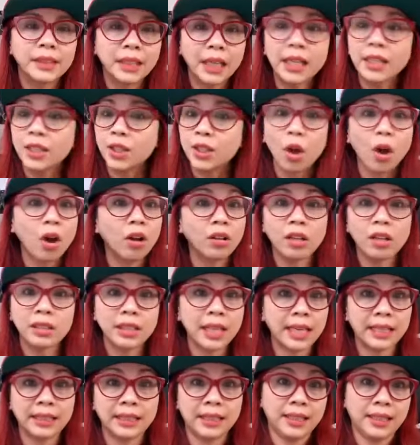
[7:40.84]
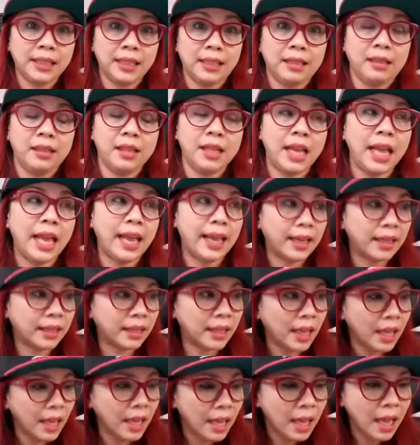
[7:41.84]
It's all online still. All online.
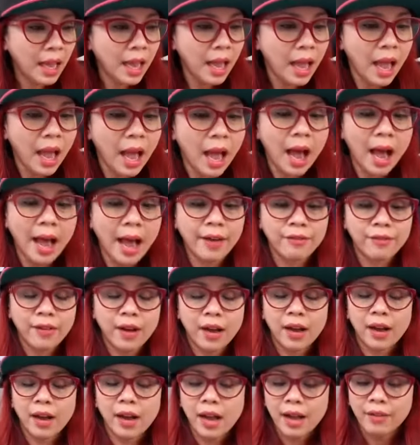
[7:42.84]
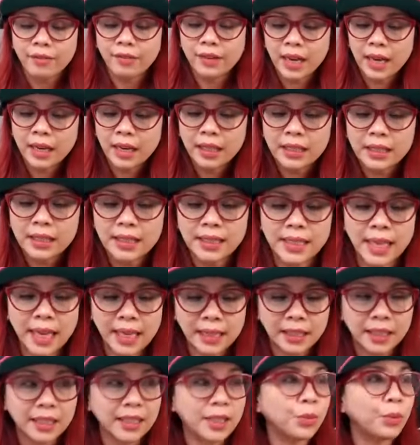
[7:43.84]
And I've, uh, I've kind of
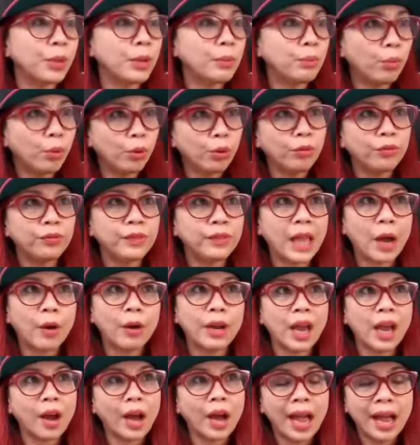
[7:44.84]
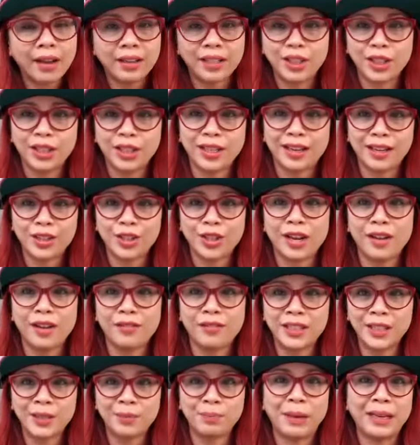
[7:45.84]
said, because we moved now, and now I actually have
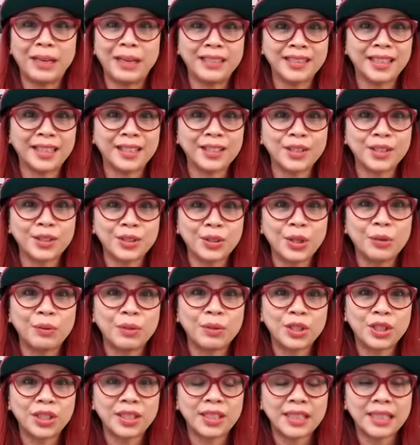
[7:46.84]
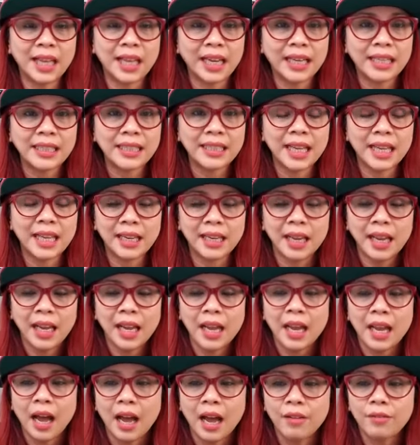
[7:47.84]
a space like a studio, which is nice. And
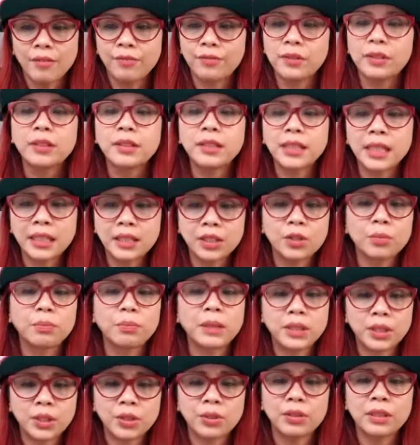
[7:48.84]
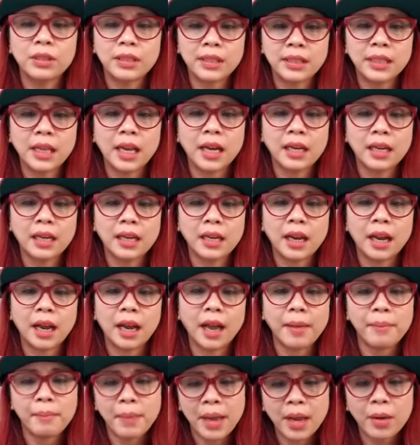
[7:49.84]
I've said to my students that
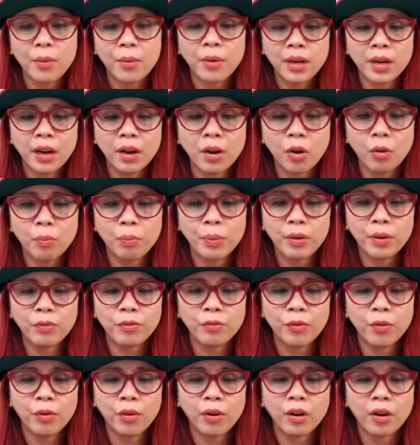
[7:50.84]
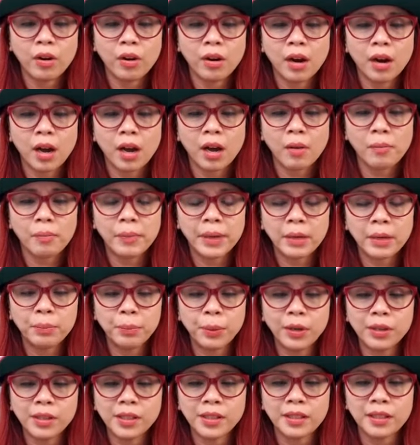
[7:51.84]
I may want to open for um, in
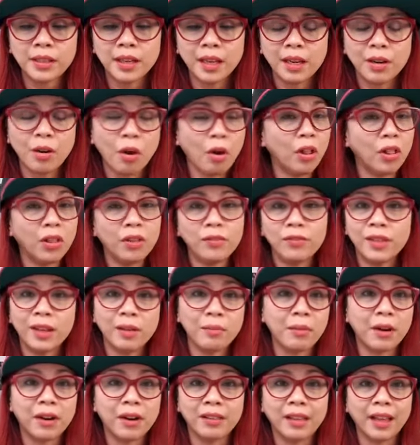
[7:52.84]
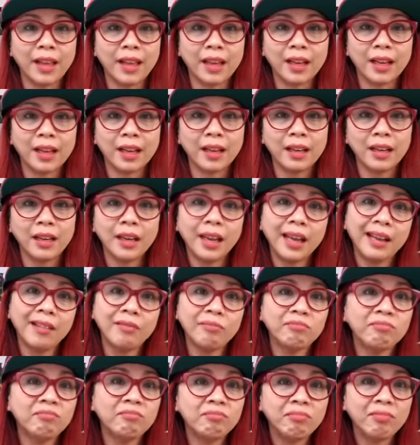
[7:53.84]
person. And all of them are like,
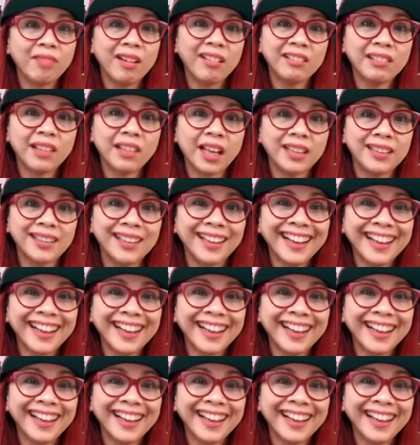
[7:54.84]
nah, online.